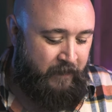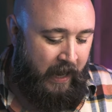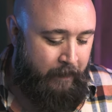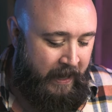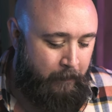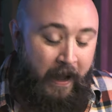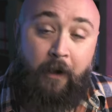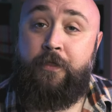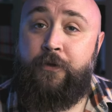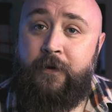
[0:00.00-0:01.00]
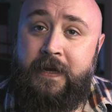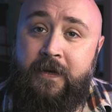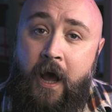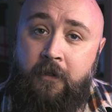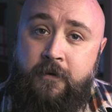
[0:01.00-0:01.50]
I paid about thirty
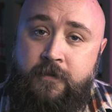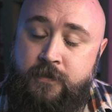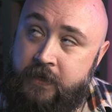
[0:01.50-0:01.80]
dollars.